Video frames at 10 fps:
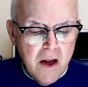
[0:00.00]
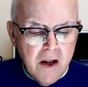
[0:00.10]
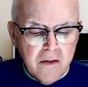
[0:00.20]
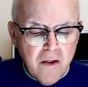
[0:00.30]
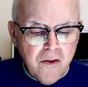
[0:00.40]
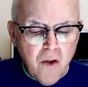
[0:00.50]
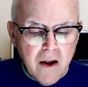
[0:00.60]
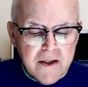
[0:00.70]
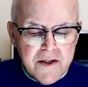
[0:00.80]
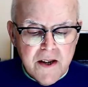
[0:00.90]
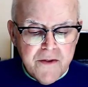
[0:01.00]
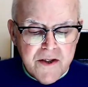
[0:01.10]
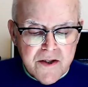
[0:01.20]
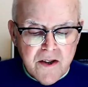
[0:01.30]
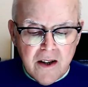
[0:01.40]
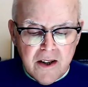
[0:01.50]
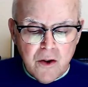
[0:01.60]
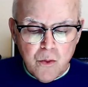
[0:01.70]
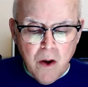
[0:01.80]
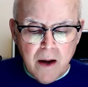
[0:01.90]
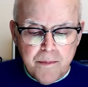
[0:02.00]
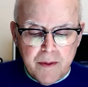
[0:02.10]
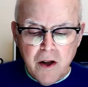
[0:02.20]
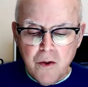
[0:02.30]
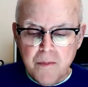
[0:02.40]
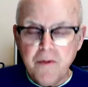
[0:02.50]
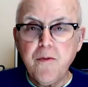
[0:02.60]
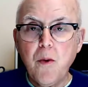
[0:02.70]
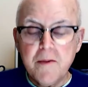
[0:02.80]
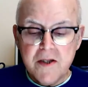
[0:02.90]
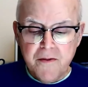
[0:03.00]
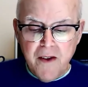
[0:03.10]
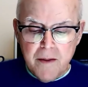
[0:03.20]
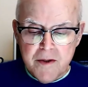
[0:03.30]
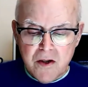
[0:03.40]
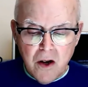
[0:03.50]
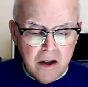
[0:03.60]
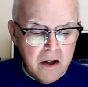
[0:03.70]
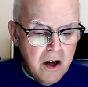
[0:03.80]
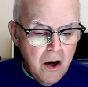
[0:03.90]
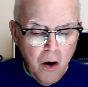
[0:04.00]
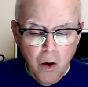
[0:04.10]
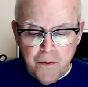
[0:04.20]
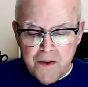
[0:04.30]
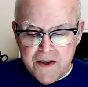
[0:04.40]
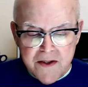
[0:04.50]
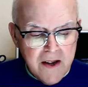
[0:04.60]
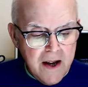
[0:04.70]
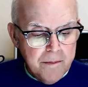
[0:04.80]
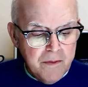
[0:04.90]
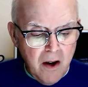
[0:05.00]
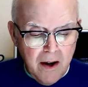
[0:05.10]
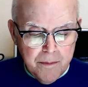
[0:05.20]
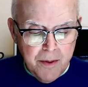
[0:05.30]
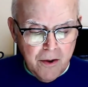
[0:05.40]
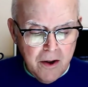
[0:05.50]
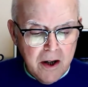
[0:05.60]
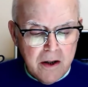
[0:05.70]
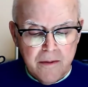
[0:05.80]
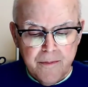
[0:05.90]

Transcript: The stock is even stuck in a rut below the performance of Amazon over the same time period.